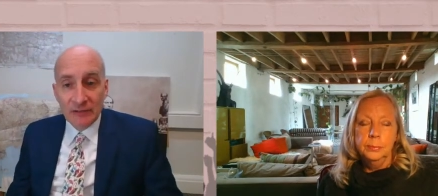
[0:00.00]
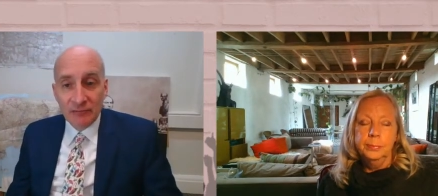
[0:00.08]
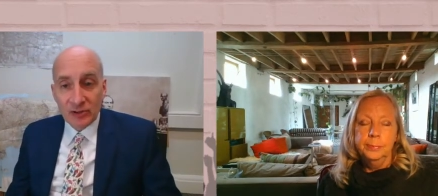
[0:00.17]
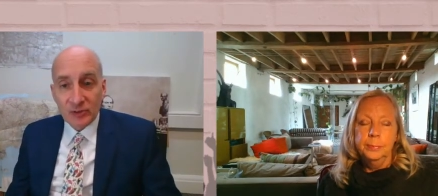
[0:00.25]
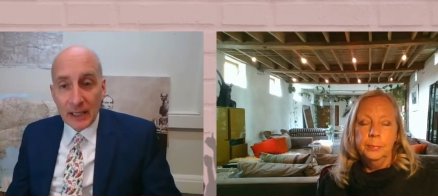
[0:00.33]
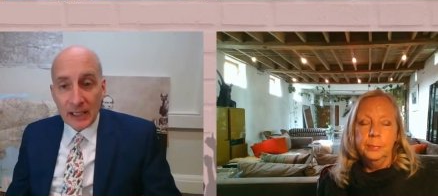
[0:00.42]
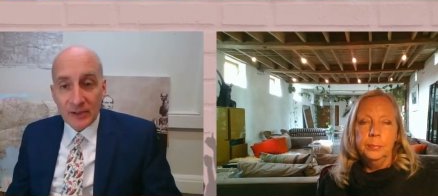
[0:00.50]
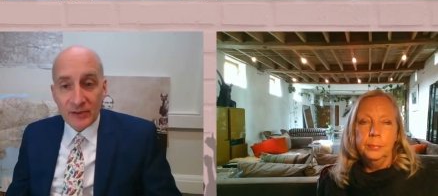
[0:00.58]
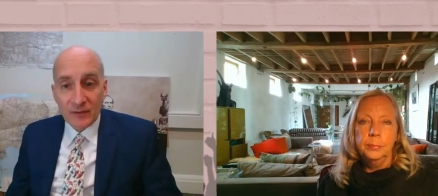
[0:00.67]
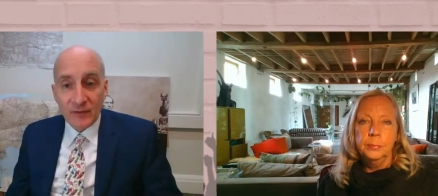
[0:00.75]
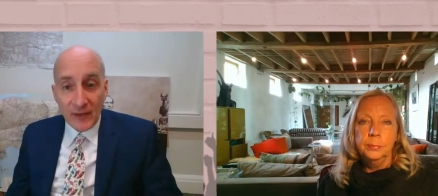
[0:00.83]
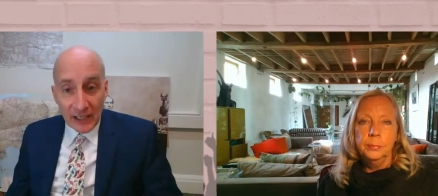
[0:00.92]
Speaker 1: in
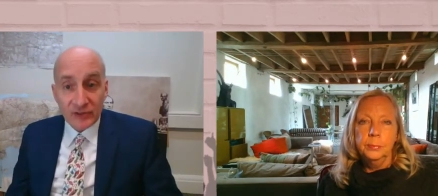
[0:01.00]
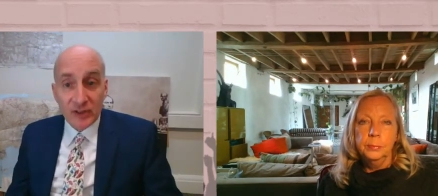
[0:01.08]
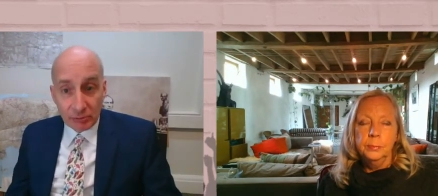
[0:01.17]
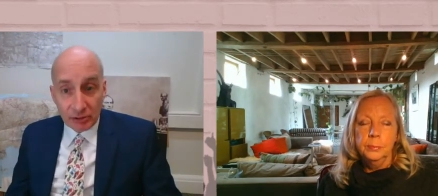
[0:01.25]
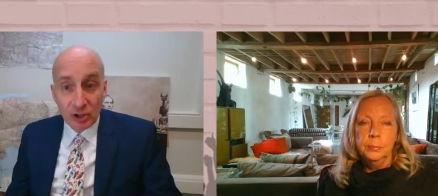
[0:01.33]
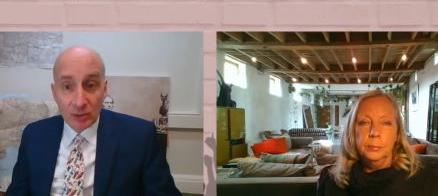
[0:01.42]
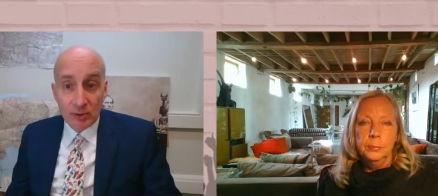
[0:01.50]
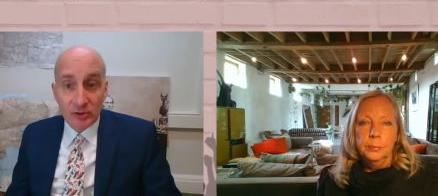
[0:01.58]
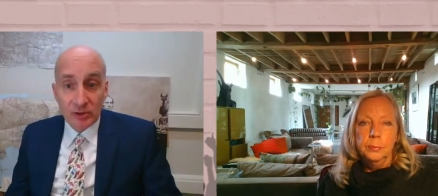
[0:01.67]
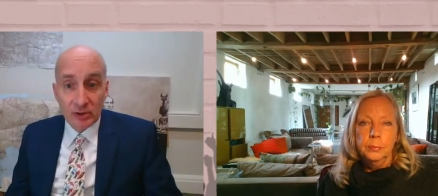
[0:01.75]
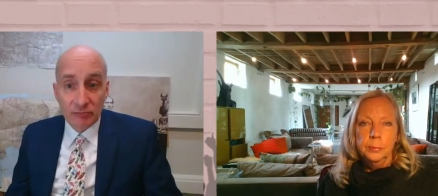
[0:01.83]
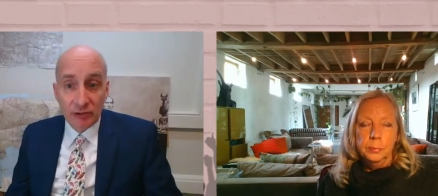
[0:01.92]
respect of the vaccine
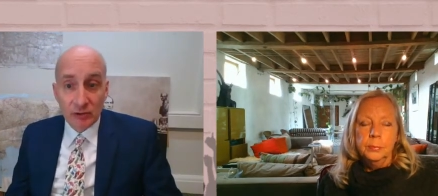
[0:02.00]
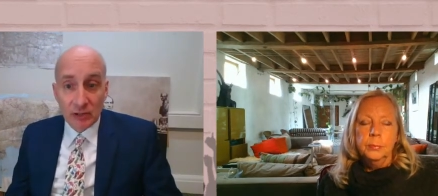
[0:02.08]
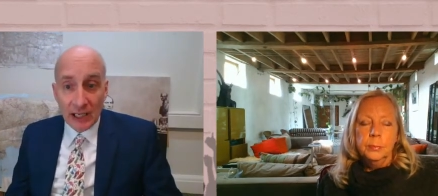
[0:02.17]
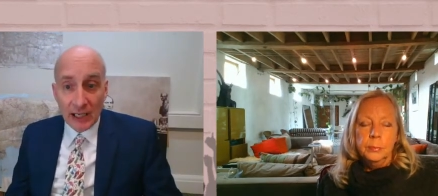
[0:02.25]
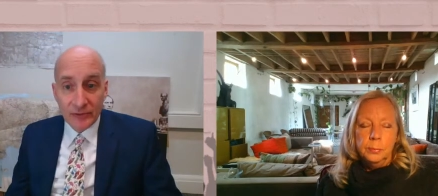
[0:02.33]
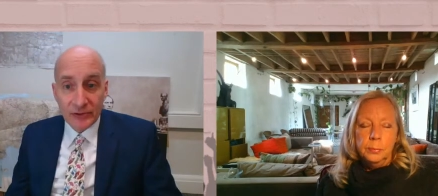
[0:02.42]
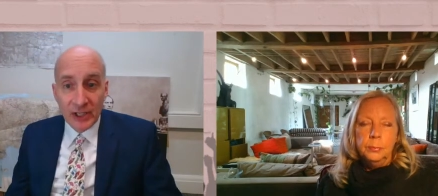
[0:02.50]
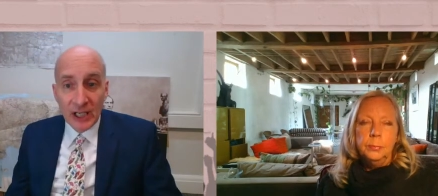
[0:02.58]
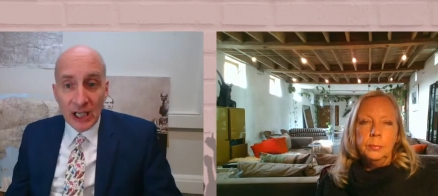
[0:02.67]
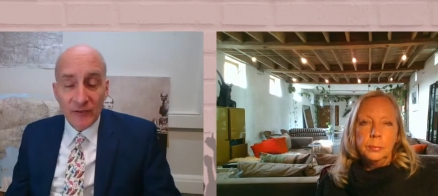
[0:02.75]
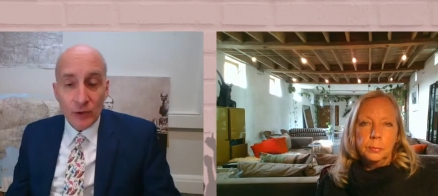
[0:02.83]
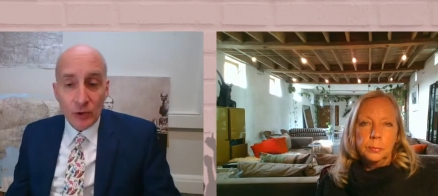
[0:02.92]
procurement and rollout.
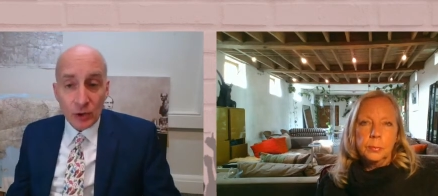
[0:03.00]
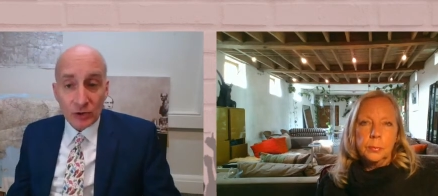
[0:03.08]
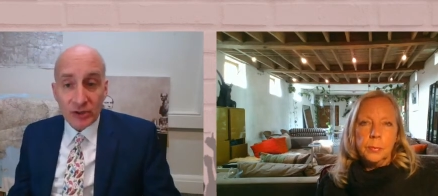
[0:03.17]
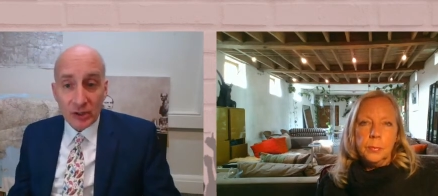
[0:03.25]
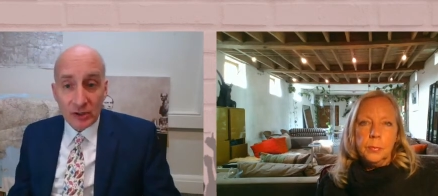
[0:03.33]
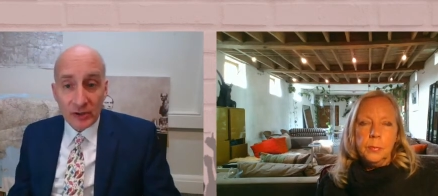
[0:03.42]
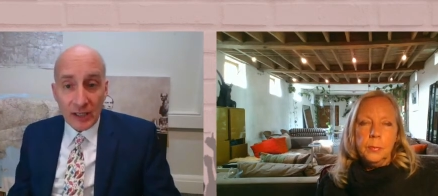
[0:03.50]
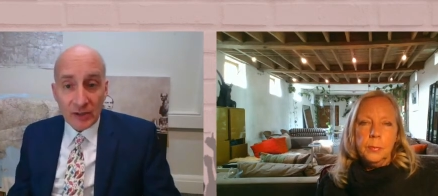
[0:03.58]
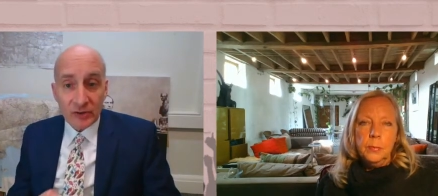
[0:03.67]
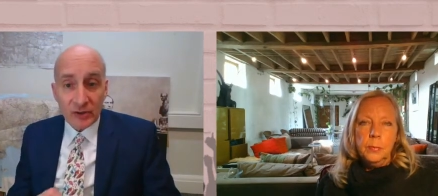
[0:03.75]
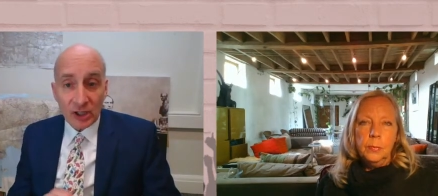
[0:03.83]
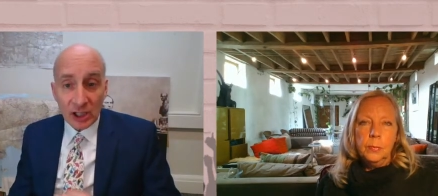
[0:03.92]
If you looked at
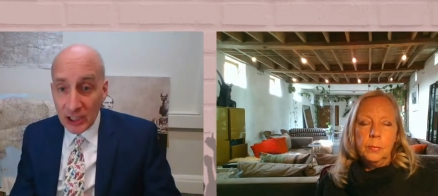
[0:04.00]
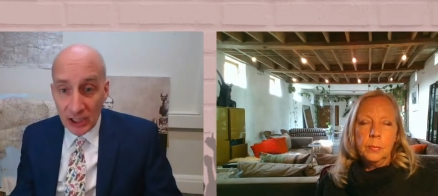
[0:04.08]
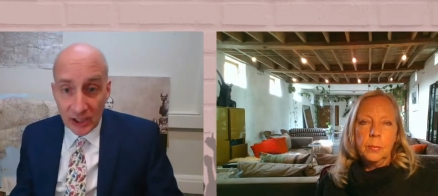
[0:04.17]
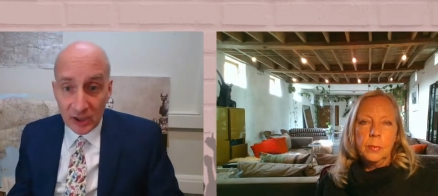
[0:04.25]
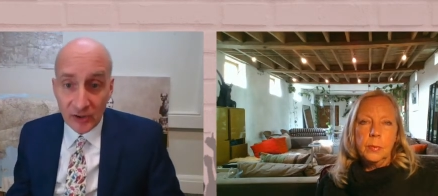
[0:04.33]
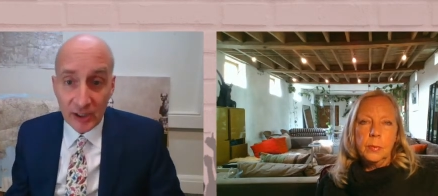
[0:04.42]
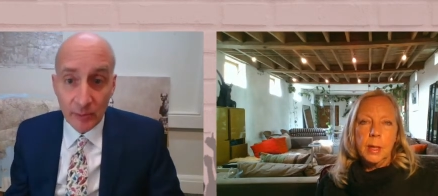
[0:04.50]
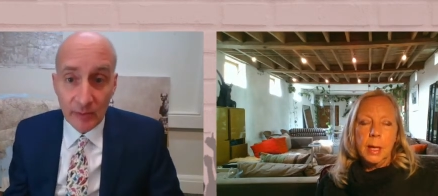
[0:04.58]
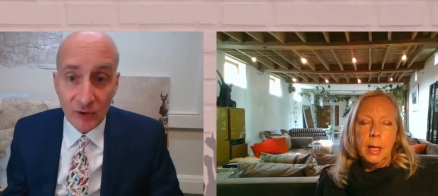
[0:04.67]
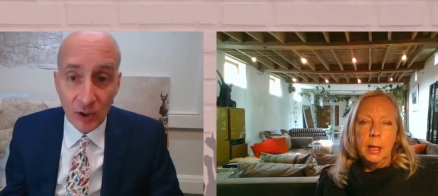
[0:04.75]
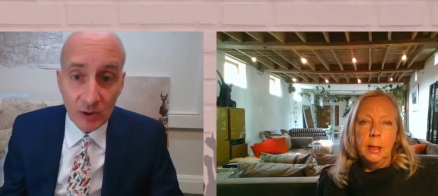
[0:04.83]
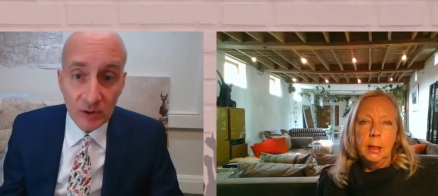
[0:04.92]
that, is clearly the thing
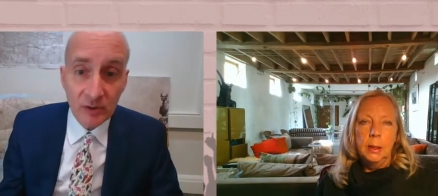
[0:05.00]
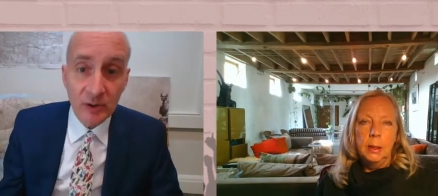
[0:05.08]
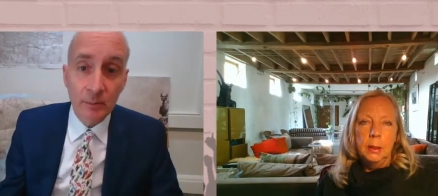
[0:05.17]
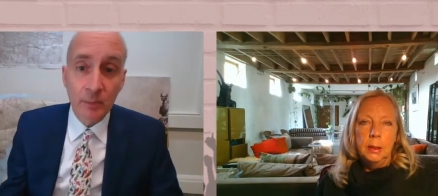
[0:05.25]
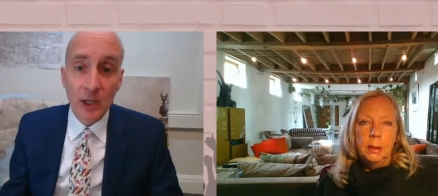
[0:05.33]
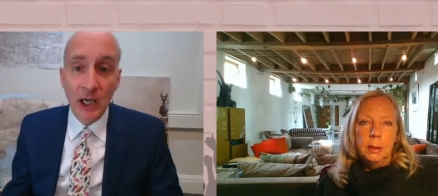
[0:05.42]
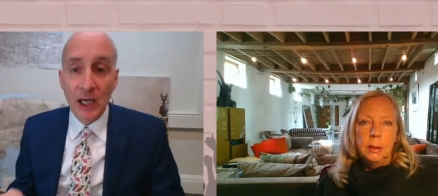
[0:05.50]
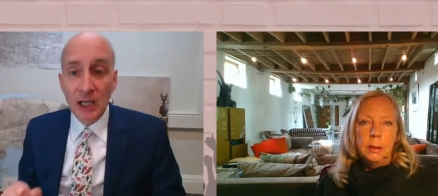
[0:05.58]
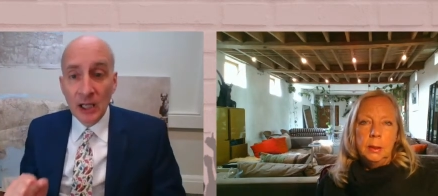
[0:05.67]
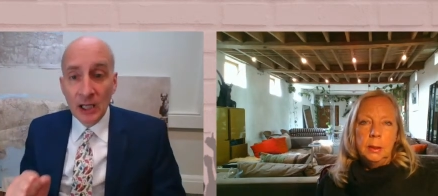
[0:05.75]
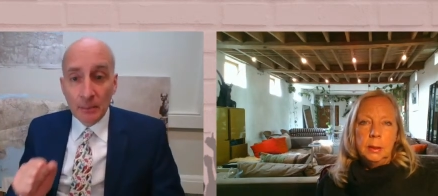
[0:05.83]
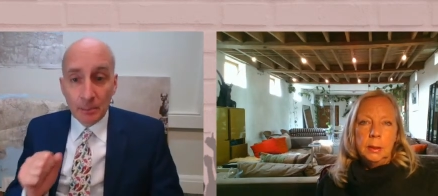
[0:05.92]
we've got.
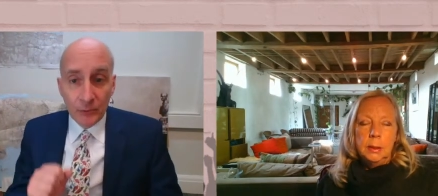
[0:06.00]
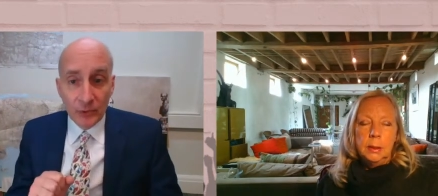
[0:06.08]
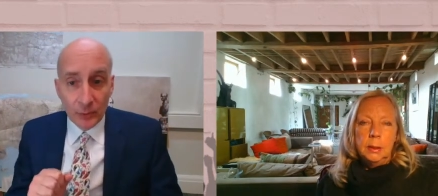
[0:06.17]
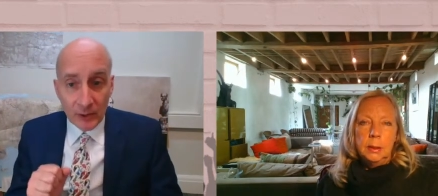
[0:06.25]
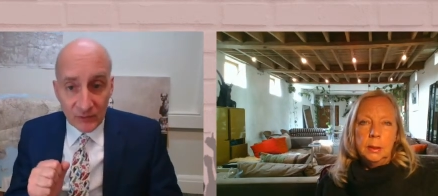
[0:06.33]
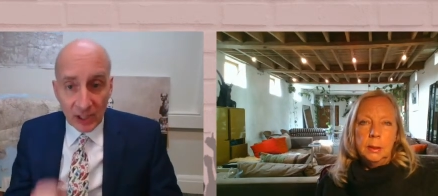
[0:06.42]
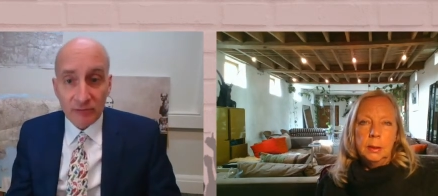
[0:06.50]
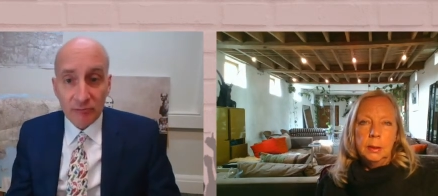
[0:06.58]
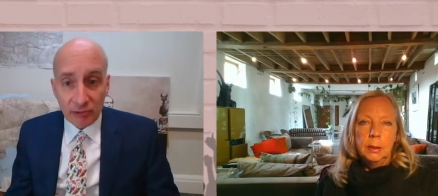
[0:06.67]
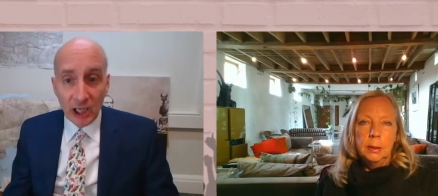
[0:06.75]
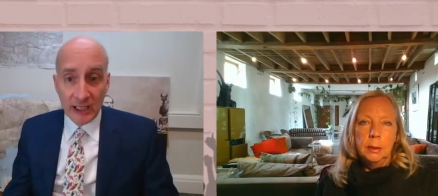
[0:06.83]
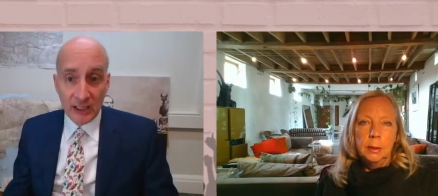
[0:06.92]
Uh, we've
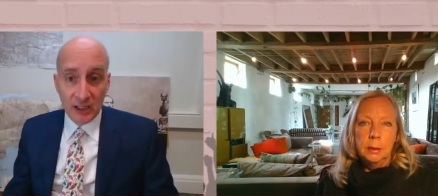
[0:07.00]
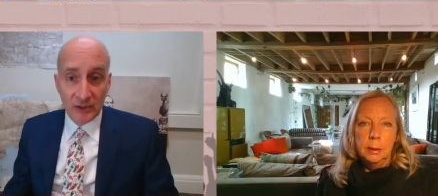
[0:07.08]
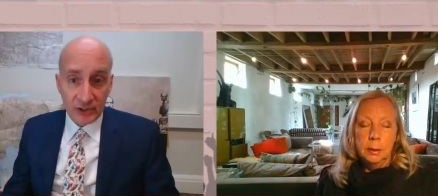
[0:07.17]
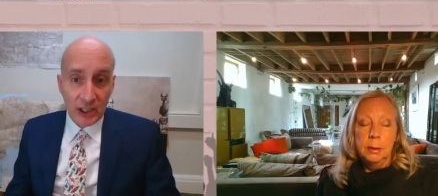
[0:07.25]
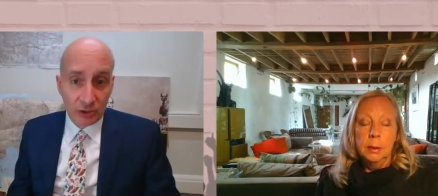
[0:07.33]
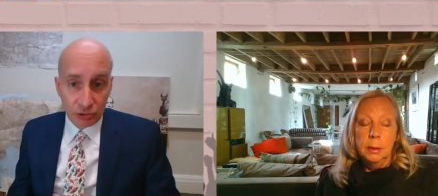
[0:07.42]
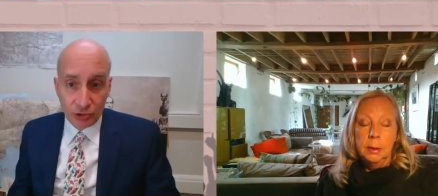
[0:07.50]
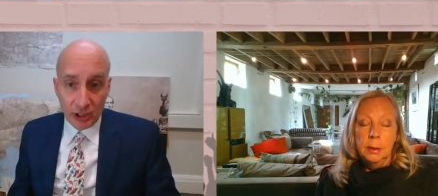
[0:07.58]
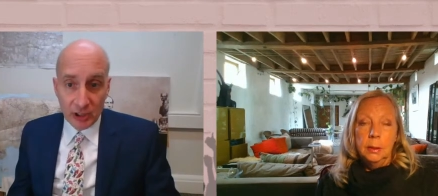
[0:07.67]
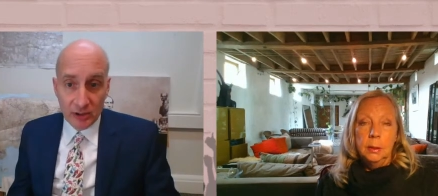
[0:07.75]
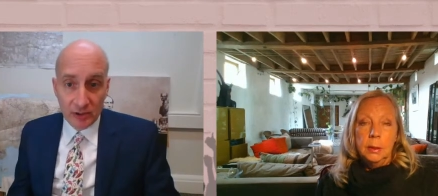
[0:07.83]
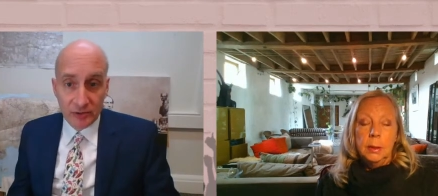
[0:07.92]
done right as a
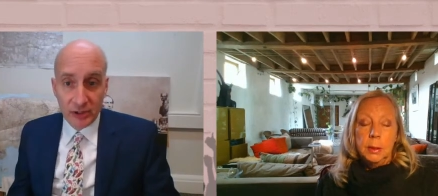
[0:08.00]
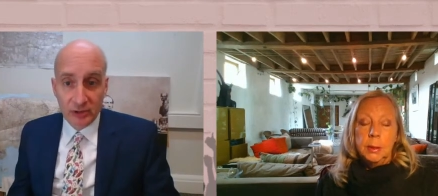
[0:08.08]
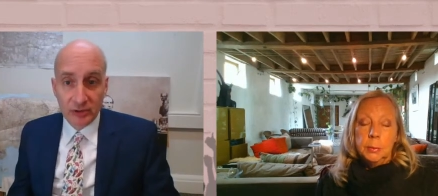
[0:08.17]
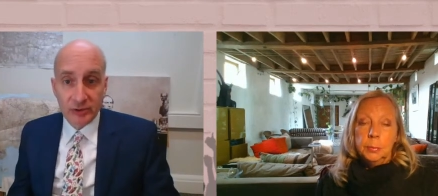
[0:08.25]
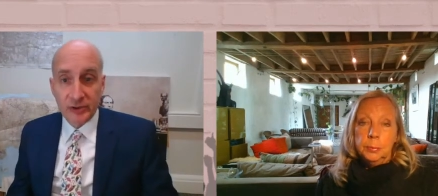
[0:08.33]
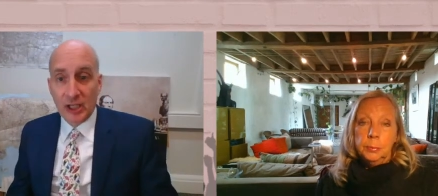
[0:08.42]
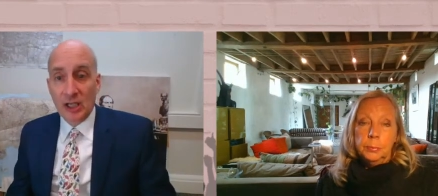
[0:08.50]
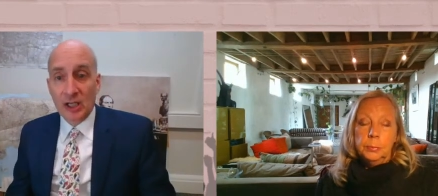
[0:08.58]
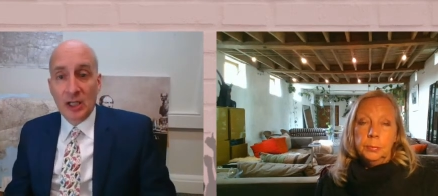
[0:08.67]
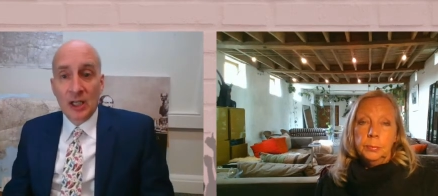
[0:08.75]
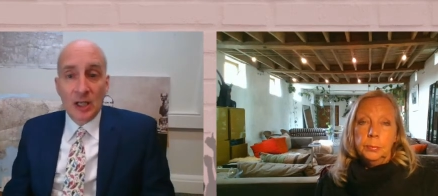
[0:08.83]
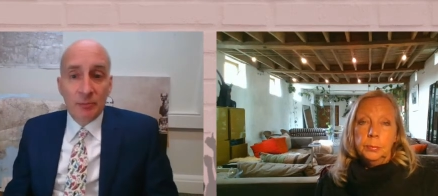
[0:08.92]
country since uh,
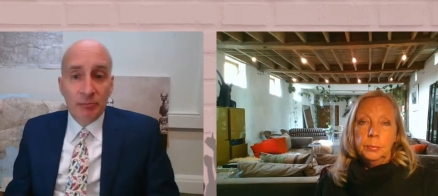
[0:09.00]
